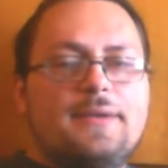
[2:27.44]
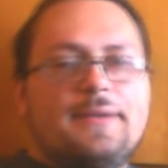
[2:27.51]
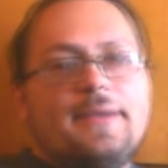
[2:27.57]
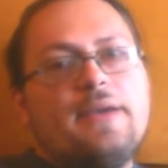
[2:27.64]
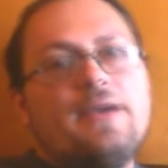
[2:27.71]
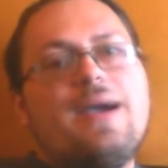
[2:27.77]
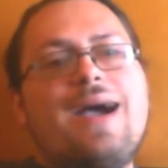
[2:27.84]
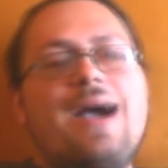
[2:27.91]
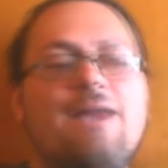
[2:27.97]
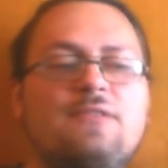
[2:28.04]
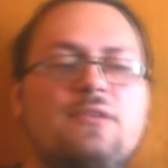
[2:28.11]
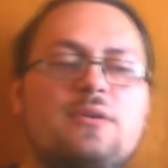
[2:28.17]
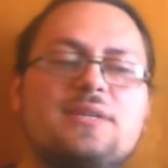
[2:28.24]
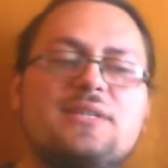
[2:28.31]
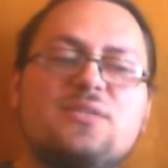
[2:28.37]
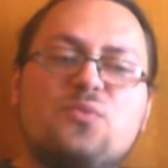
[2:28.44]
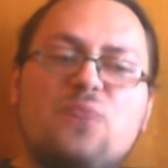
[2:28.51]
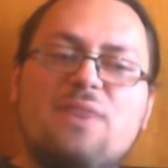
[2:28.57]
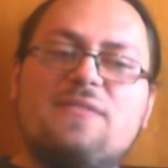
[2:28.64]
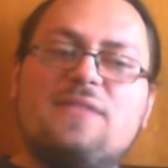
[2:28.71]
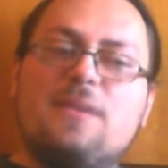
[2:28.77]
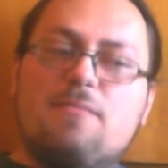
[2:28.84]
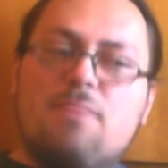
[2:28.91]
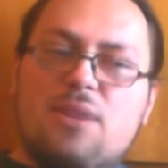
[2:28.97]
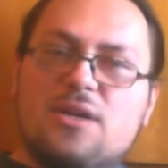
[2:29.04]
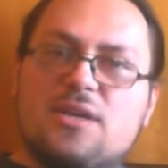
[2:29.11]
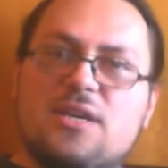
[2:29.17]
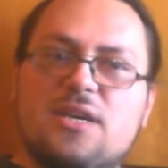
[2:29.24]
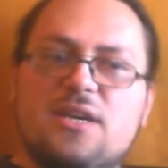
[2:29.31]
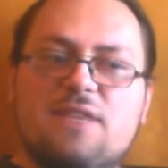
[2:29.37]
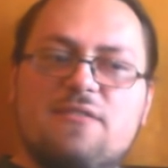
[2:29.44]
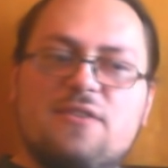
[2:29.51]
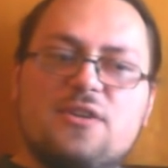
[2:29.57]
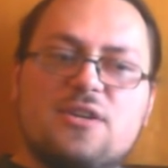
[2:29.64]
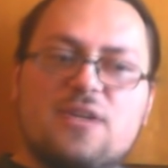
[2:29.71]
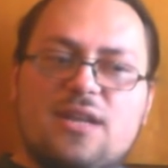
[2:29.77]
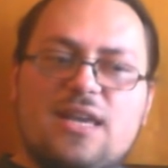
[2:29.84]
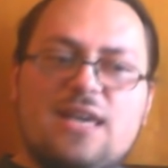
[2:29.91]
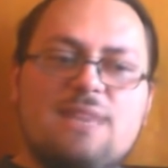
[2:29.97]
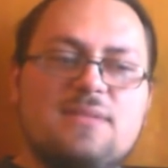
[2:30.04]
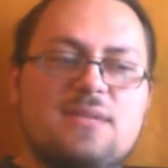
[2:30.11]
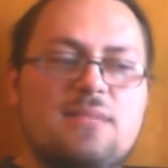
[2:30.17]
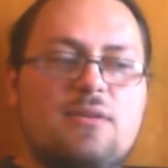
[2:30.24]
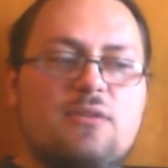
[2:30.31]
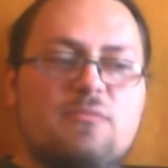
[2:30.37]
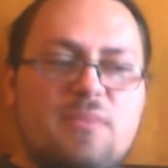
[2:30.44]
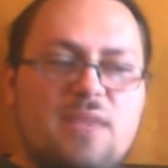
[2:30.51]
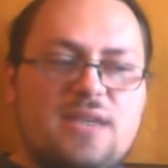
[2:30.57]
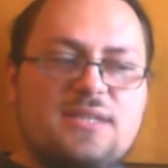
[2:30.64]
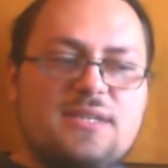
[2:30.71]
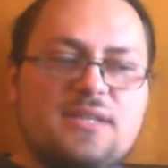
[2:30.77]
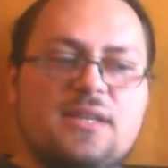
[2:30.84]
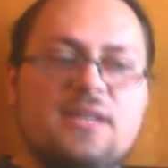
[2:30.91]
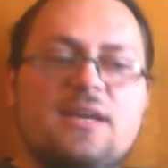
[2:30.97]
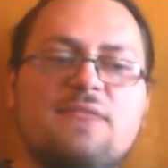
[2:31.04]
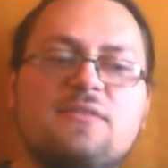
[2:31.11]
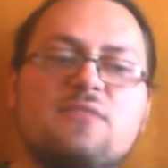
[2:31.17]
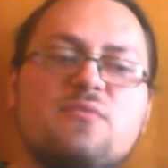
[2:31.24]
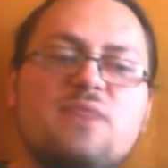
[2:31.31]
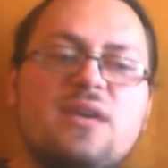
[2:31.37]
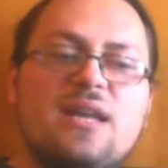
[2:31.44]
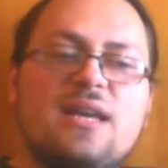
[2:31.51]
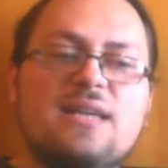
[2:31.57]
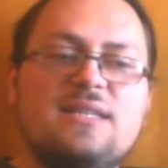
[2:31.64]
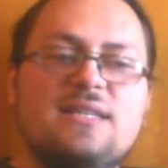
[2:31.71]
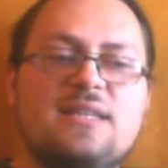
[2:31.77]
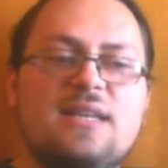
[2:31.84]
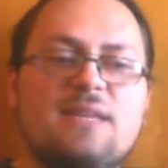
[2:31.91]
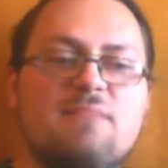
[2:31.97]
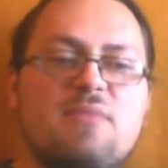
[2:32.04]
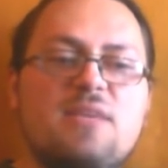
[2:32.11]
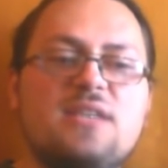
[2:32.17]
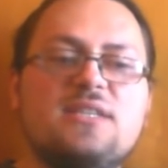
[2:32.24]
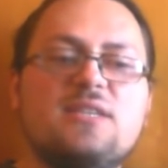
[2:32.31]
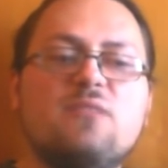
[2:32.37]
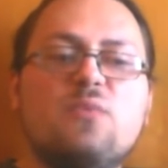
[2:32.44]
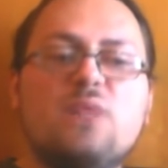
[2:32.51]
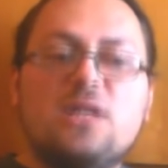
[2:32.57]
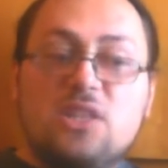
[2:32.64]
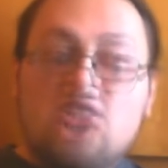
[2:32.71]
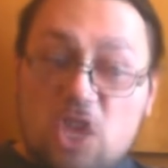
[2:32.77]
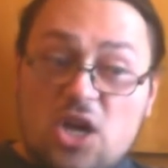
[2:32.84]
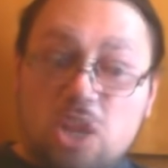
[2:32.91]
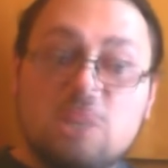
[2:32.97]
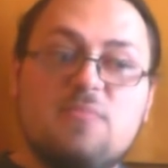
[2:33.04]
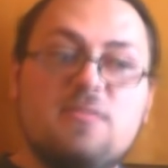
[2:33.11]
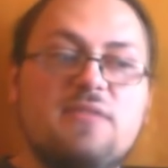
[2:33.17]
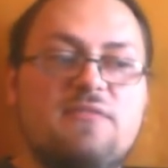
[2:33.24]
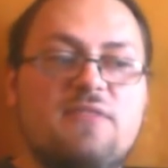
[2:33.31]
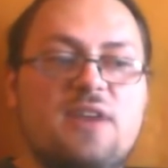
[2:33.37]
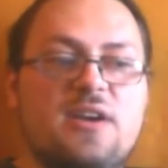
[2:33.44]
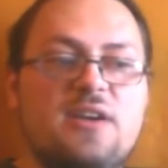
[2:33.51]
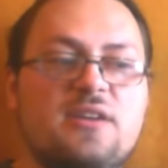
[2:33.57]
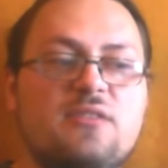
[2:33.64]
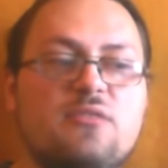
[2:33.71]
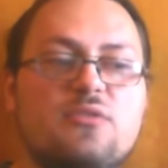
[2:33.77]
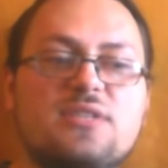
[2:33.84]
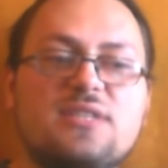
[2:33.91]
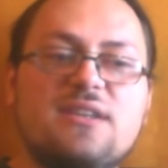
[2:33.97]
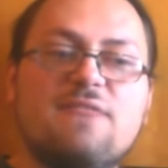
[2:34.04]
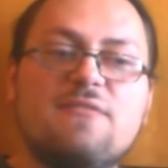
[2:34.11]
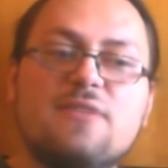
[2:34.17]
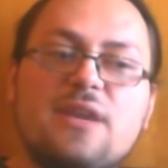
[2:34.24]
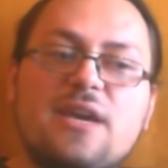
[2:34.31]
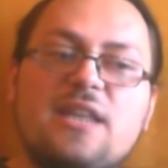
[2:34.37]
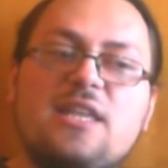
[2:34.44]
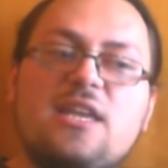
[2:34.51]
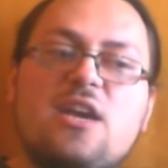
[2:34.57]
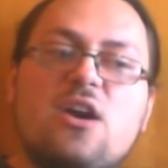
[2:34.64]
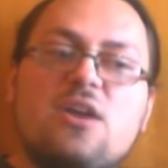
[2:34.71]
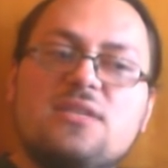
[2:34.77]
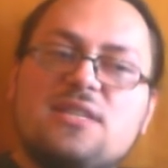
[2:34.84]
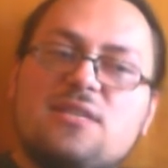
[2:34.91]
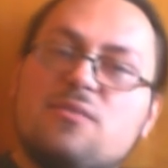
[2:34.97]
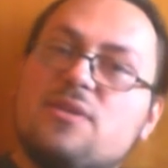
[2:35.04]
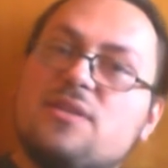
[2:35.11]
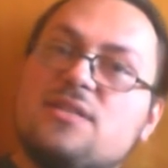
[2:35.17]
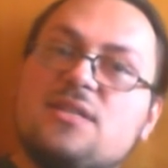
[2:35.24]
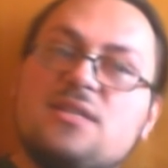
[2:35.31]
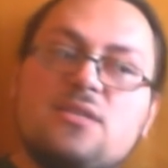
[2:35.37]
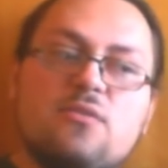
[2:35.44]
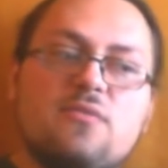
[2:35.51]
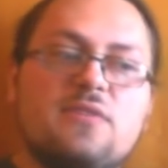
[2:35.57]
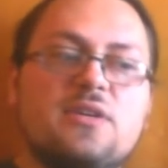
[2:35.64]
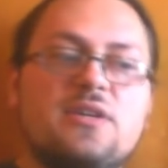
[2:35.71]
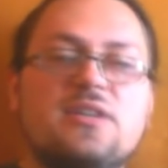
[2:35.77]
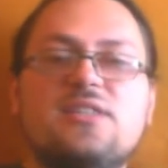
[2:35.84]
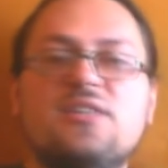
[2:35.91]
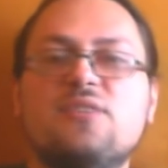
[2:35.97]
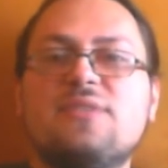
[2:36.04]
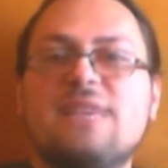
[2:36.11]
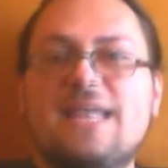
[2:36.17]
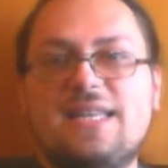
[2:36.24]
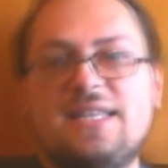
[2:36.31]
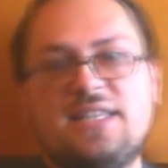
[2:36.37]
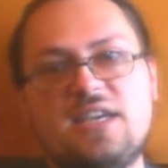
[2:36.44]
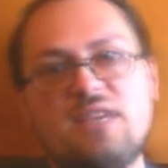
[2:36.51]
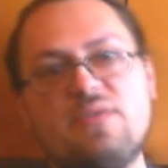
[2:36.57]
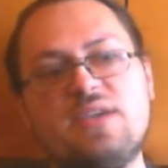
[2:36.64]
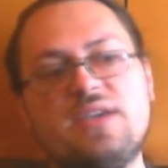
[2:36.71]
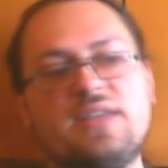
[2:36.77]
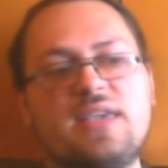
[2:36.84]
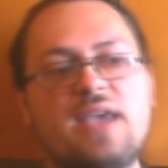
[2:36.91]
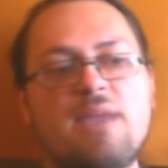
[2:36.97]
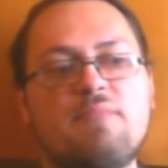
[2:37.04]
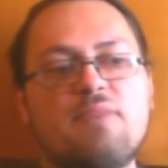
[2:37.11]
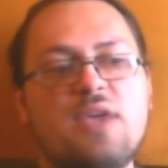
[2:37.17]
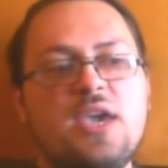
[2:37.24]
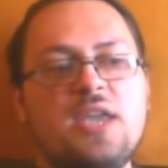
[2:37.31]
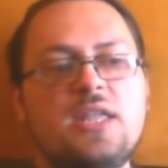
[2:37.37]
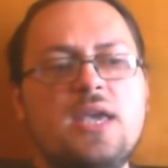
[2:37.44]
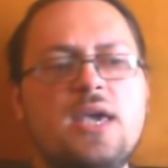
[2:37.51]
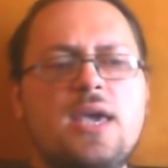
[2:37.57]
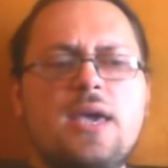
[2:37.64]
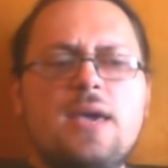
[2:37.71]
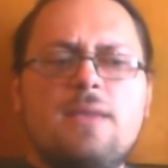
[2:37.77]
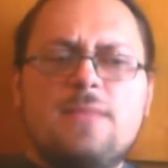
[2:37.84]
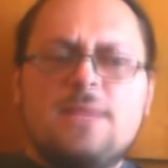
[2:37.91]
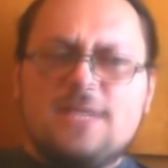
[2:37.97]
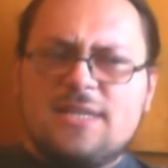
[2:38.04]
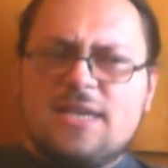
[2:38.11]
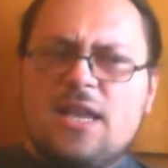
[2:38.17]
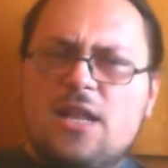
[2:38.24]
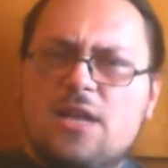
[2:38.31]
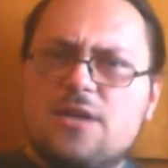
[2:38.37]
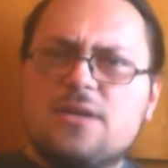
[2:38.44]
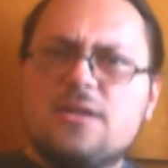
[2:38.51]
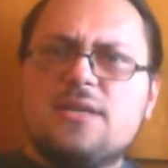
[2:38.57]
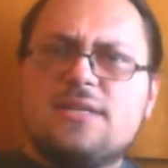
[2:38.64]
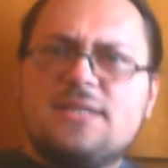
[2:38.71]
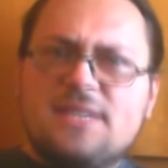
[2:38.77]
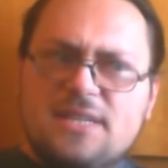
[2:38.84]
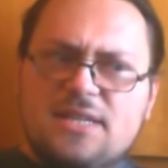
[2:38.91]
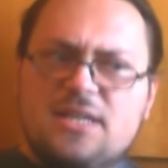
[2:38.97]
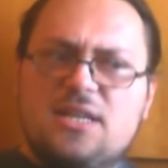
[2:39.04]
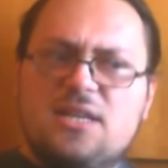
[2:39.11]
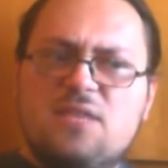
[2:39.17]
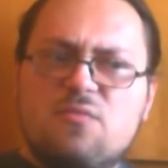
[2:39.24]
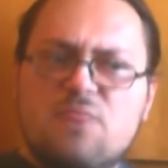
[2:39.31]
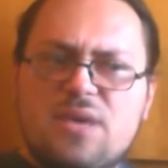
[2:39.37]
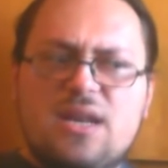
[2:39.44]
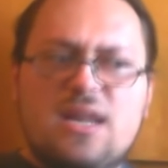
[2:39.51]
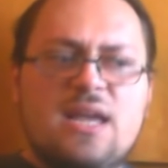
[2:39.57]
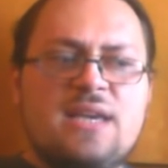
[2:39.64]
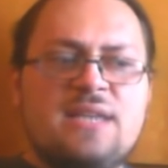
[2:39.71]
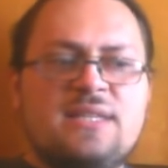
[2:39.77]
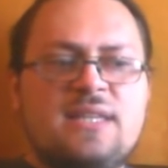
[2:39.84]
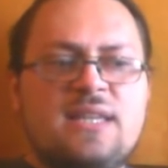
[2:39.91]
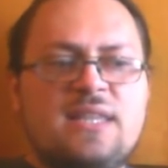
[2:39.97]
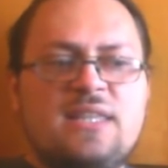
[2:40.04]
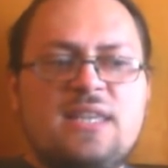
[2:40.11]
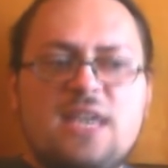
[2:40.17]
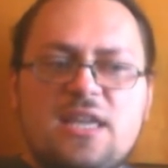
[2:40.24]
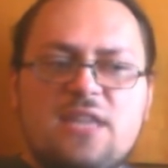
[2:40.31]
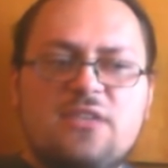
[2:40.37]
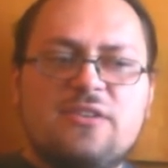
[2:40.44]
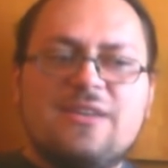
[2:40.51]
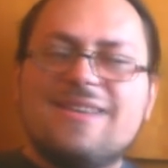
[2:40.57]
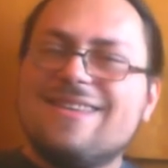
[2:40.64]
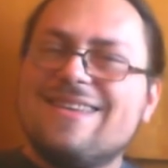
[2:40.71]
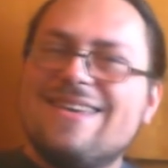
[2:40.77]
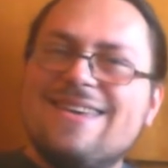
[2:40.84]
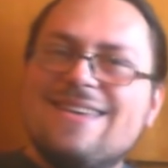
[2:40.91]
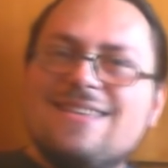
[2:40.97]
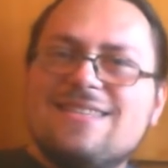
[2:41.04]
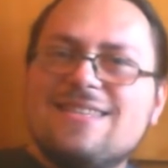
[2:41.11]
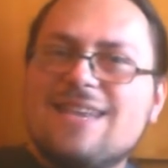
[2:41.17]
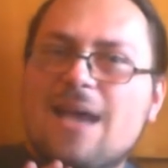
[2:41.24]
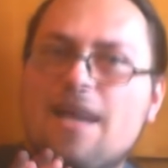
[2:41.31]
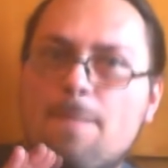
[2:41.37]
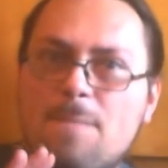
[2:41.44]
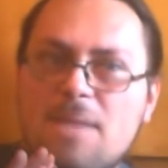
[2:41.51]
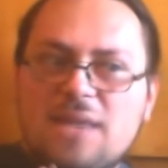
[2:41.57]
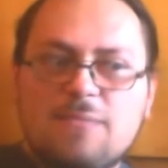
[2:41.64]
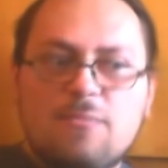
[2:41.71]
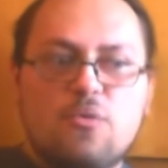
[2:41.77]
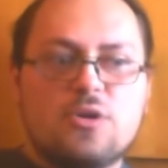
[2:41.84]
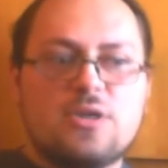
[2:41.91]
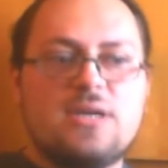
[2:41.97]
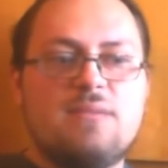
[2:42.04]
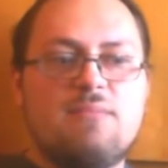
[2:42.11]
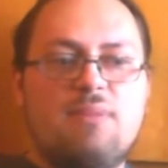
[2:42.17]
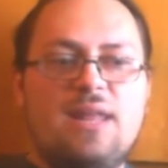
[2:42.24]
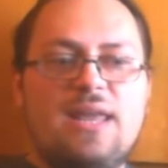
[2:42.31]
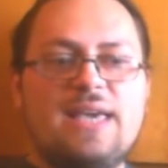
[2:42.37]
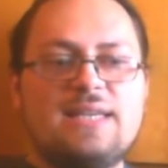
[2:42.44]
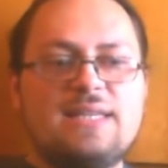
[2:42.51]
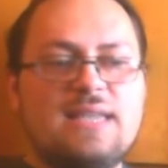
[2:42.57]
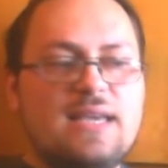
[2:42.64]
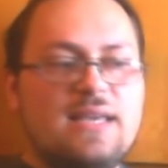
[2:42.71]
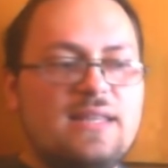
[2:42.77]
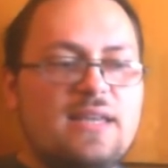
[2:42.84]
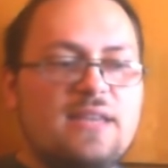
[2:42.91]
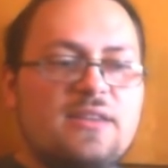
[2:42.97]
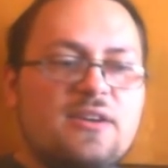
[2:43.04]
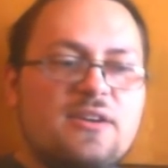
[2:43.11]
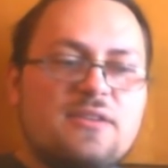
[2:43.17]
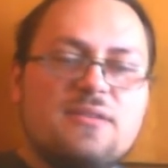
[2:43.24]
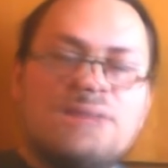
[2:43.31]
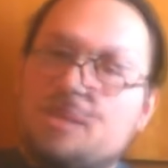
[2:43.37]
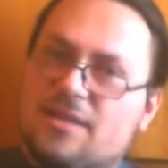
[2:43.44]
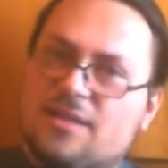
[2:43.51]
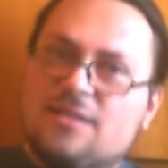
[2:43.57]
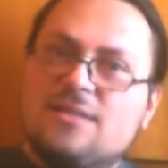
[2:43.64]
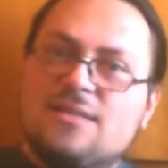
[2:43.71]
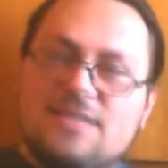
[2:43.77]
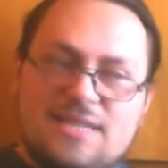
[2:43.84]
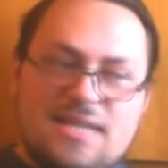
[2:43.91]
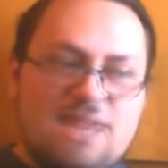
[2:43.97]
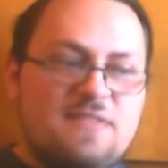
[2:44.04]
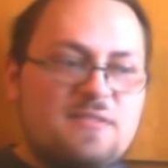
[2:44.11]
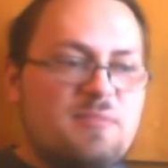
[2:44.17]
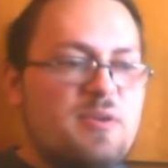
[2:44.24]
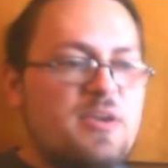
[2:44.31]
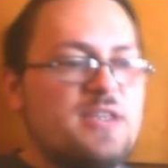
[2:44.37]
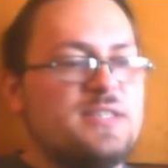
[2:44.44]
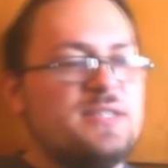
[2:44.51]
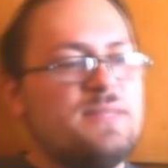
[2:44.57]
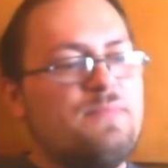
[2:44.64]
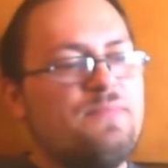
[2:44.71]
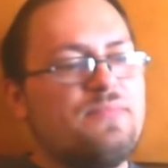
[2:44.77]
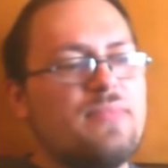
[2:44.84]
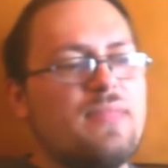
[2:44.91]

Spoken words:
Now, after a swift debunking of her claims about Mason, and after realizing that Mason will not be fired or suffer any consequences over her totalitarian campaign, Ms. Keller suddenly realized that the internet is a bit more complex than her little safe space.